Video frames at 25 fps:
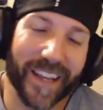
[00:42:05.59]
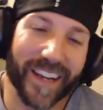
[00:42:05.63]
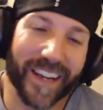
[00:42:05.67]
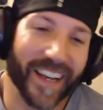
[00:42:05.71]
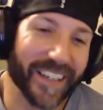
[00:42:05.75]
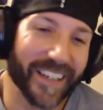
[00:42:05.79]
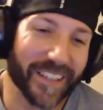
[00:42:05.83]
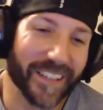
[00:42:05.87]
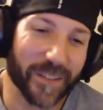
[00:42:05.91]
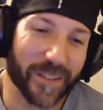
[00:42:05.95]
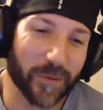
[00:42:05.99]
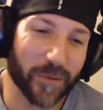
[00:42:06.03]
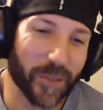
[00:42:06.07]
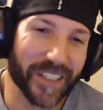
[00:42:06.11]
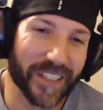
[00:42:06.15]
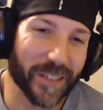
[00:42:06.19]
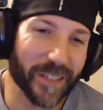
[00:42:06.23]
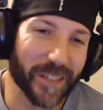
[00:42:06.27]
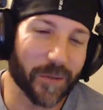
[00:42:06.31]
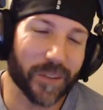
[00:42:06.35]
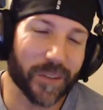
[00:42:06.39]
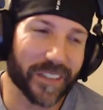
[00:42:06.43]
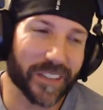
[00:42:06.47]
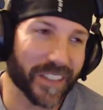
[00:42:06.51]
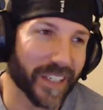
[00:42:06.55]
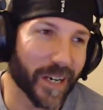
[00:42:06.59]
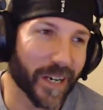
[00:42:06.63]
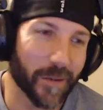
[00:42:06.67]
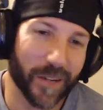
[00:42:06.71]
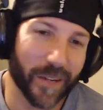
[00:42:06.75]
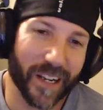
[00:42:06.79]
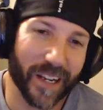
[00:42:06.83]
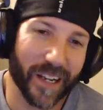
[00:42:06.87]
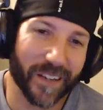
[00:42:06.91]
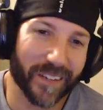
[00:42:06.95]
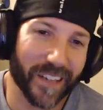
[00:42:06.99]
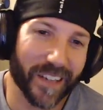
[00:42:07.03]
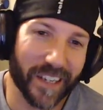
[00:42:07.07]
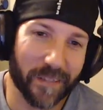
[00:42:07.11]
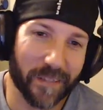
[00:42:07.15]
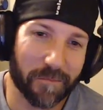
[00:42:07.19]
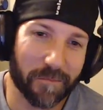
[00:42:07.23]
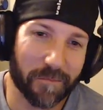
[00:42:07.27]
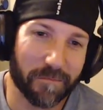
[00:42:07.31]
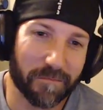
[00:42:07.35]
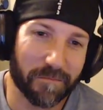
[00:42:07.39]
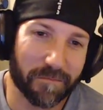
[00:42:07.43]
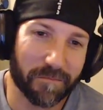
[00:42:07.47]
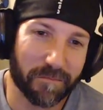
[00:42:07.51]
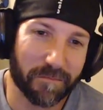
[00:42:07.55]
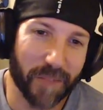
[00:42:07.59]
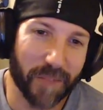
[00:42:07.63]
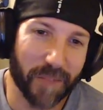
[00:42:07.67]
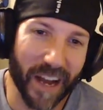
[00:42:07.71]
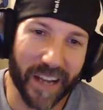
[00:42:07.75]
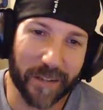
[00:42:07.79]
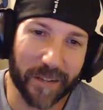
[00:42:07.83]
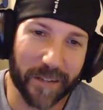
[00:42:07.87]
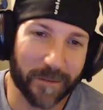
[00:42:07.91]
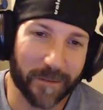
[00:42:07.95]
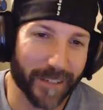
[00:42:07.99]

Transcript: I just wish that it wasn't coming out like